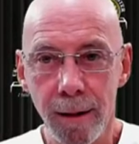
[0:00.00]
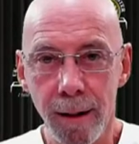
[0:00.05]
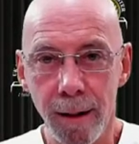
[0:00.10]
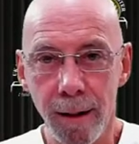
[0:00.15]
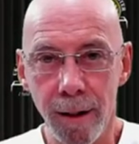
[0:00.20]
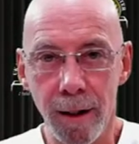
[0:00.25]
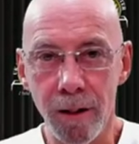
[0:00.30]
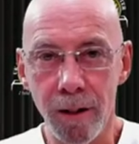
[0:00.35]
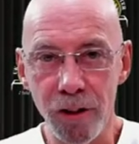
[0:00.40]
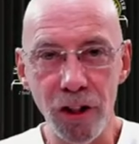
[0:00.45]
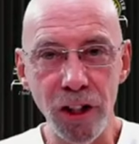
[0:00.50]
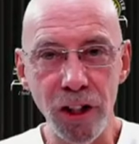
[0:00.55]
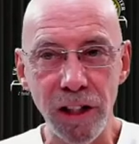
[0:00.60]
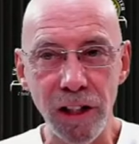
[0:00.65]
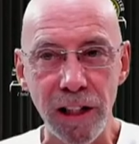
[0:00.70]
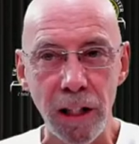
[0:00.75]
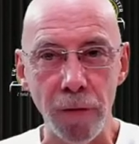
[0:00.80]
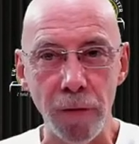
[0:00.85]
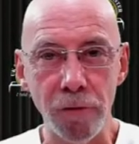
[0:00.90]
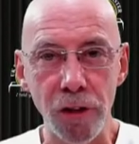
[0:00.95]
and ask
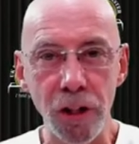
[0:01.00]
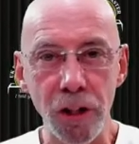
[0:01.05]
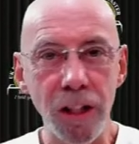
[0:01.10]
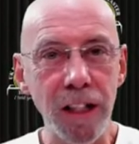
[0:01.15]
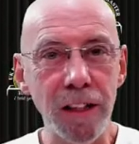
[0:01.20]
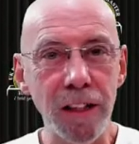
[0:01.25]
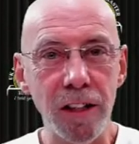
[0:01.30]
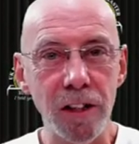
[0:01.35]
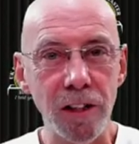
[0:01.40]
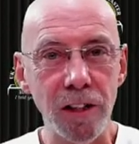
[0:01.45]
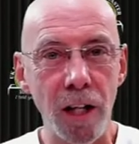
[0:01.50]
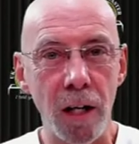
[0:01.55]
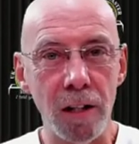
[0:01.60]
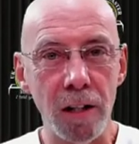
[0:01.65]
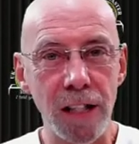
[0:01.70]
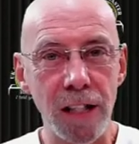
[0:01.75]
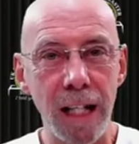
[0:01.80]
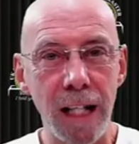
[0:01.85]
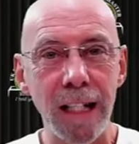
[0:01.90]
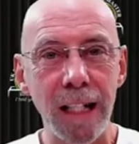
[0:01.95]
yourself, do you need to start
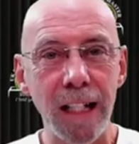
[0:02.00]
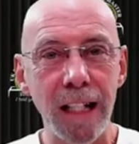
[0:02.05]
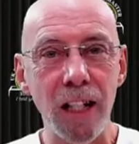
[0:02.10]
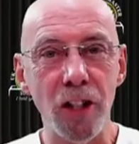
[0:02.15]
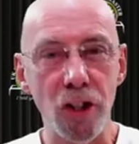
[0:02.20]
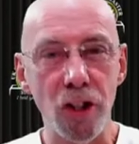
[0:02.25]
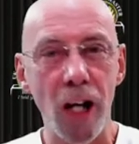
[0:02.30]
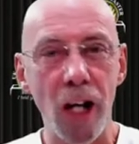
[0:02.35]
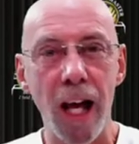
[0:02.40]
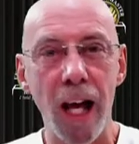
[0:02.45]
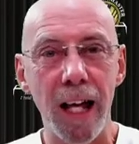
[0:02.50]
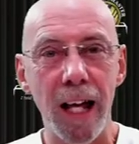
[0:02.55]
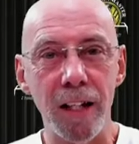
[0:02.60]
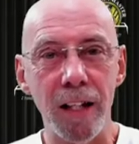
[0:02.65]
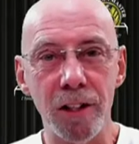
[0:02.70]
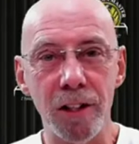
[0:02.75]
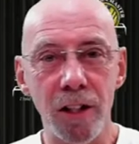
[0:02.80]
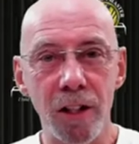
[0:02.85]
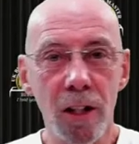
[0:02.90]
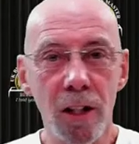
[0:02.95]
selling your
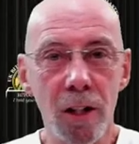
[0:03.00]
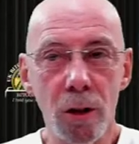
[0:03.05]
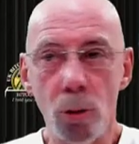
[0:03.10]
chairs